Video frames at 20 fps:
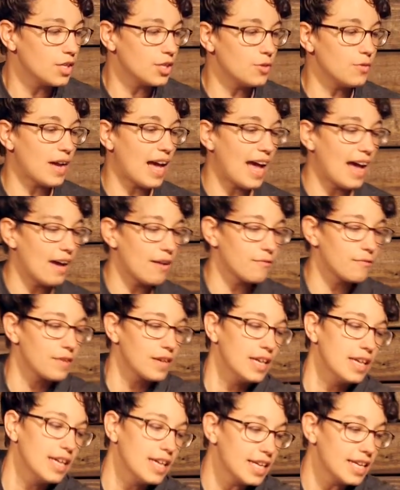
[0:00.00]
You have
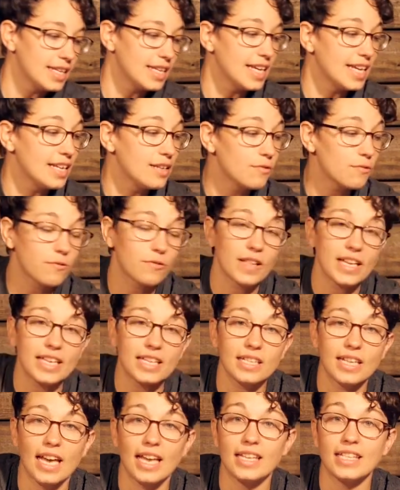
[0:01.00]
an
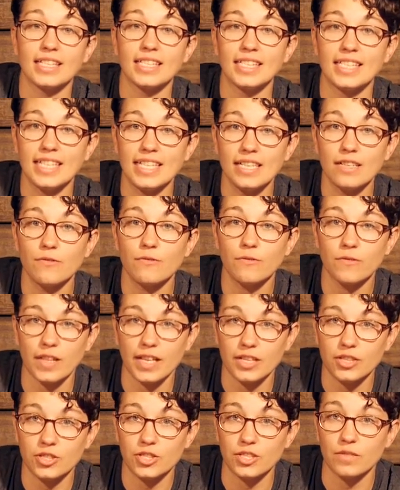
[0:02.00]
inflate and a
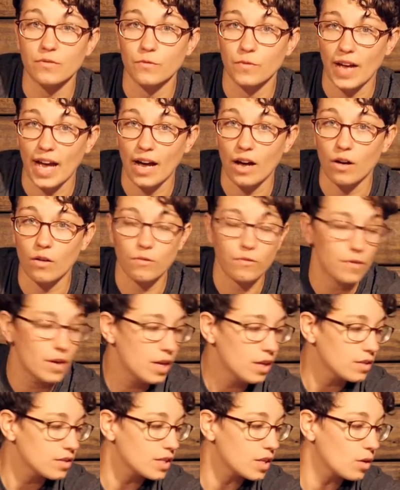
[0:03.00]
deflation valve.
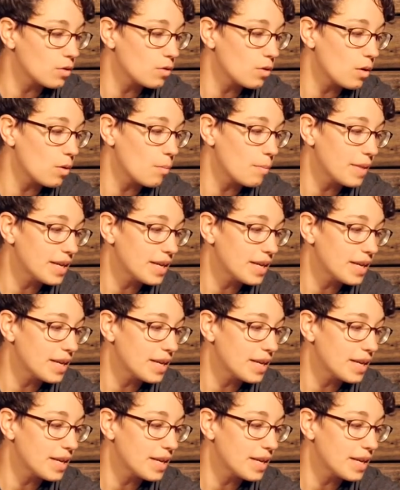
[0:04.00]
So